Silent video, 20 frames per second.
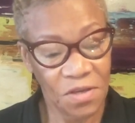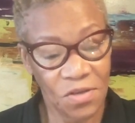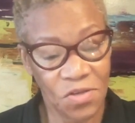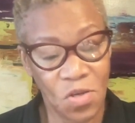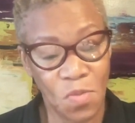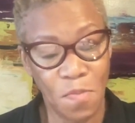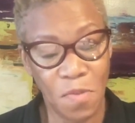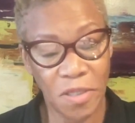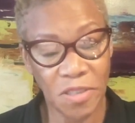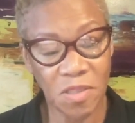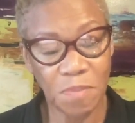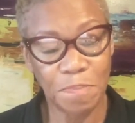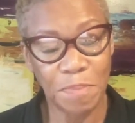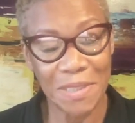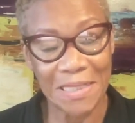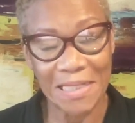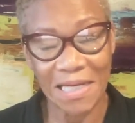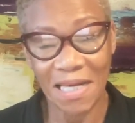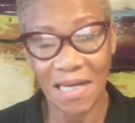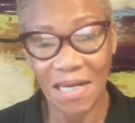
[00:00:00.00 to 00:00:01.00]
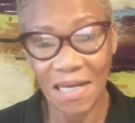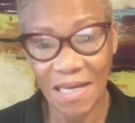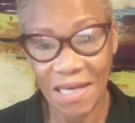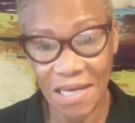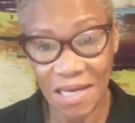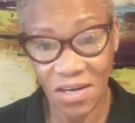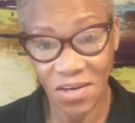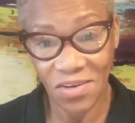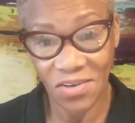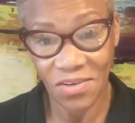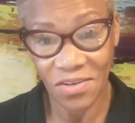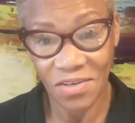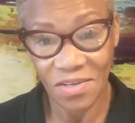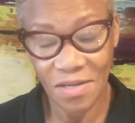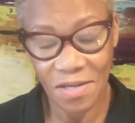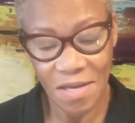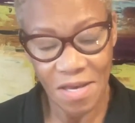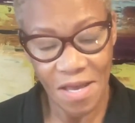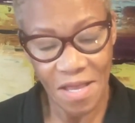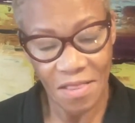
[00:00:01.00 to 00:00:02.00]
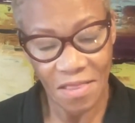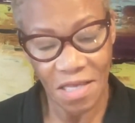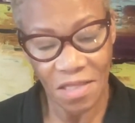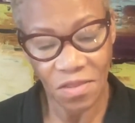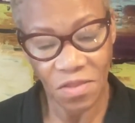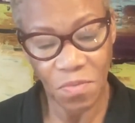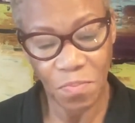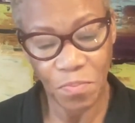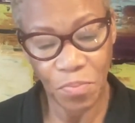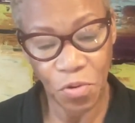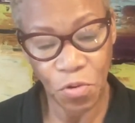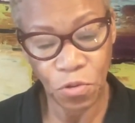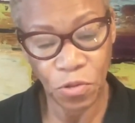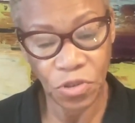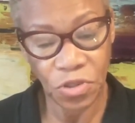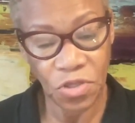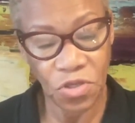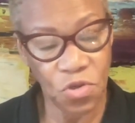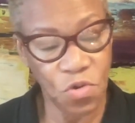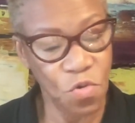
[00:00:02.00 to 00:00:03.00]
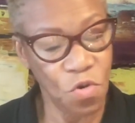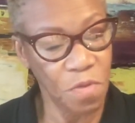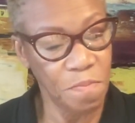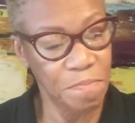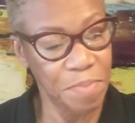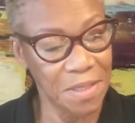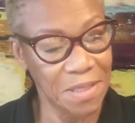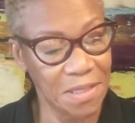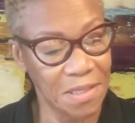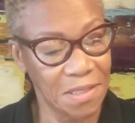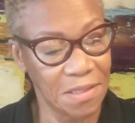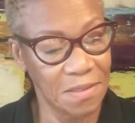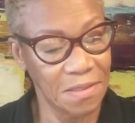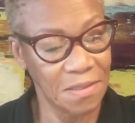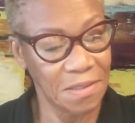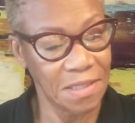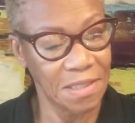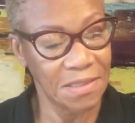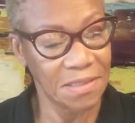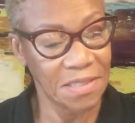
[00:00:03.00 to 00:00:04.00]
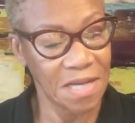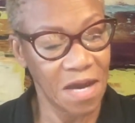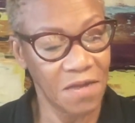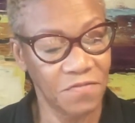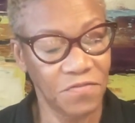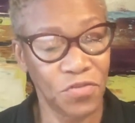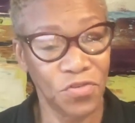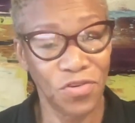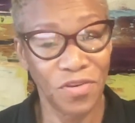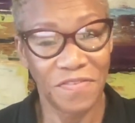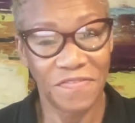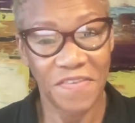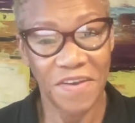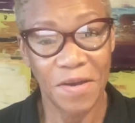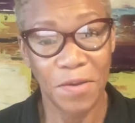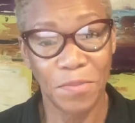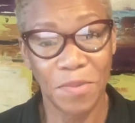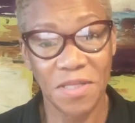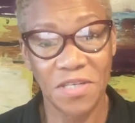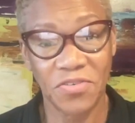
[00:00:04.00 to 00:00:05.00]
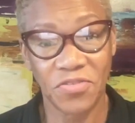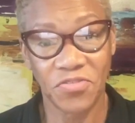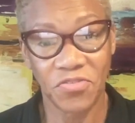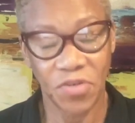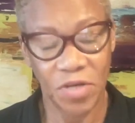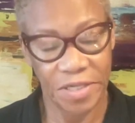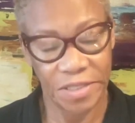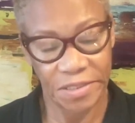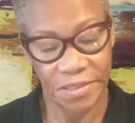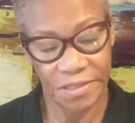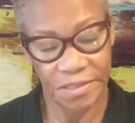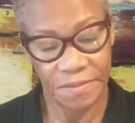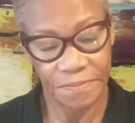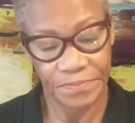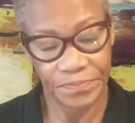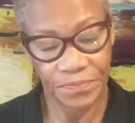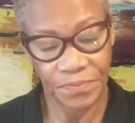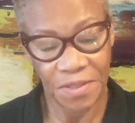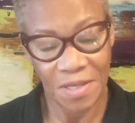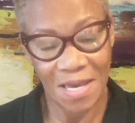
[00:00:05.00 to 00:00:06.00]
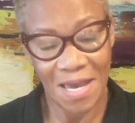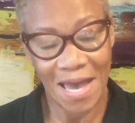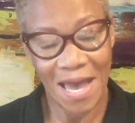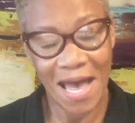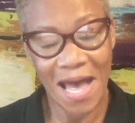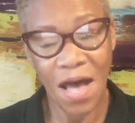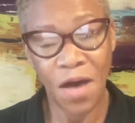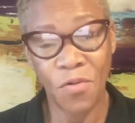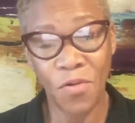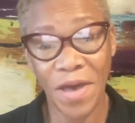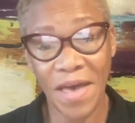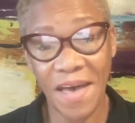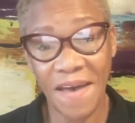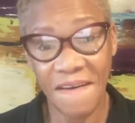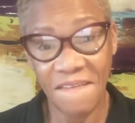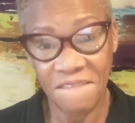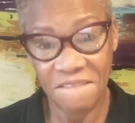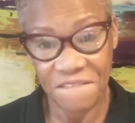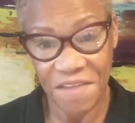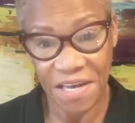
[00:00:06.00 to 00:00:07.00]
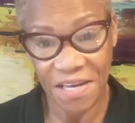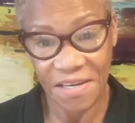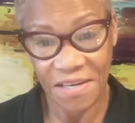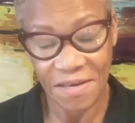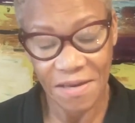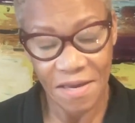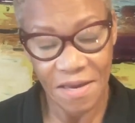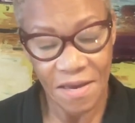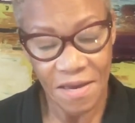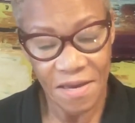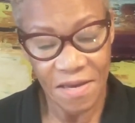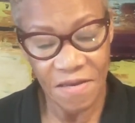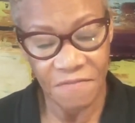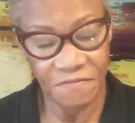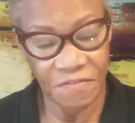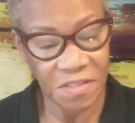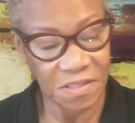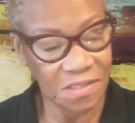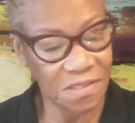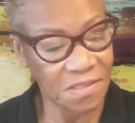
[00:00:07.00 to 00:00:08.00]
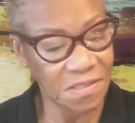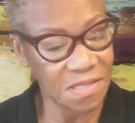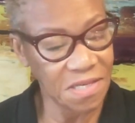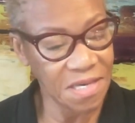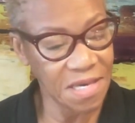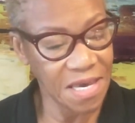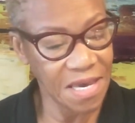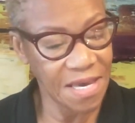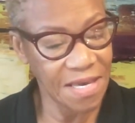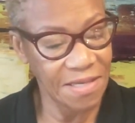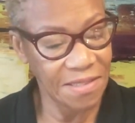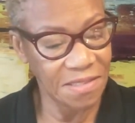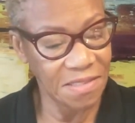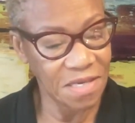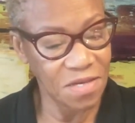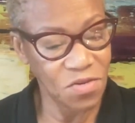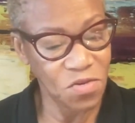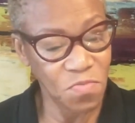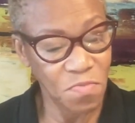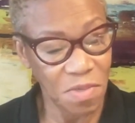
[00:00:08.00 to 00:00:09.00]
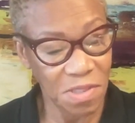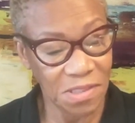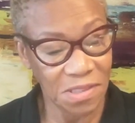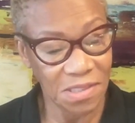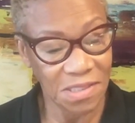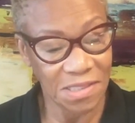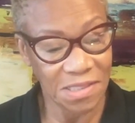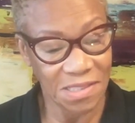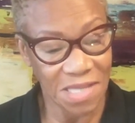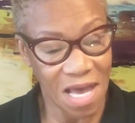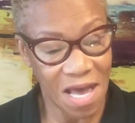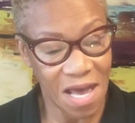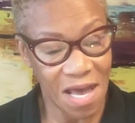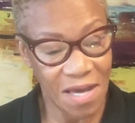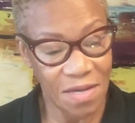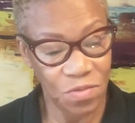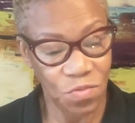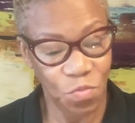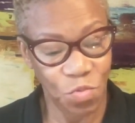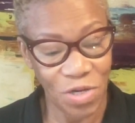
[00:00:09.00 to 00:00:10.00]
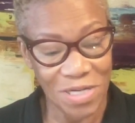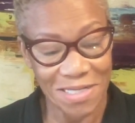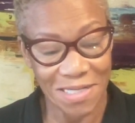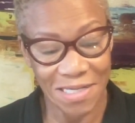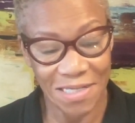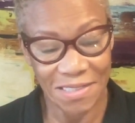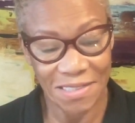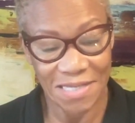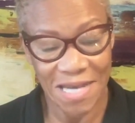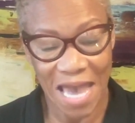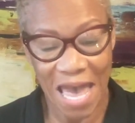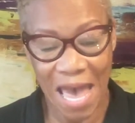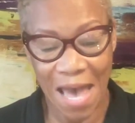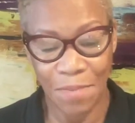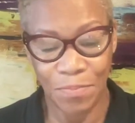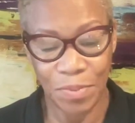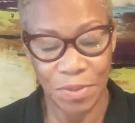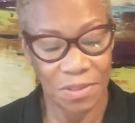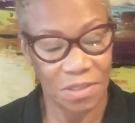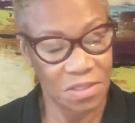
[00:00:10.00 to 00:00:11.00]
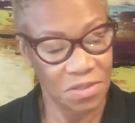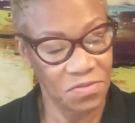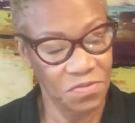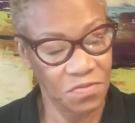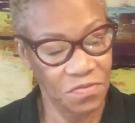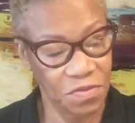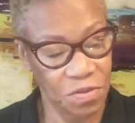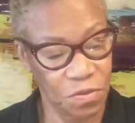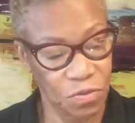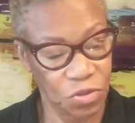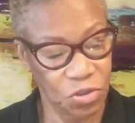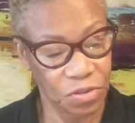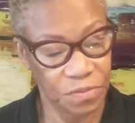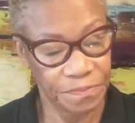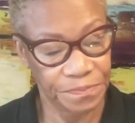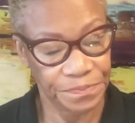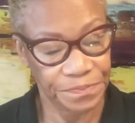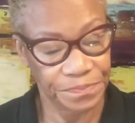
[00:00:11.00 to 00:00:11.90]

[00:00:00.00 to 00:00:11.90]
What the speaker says: You must be clear that the person you are being is not for your family or friends. However, if this is the case, then you must decide what needs to happen in the future.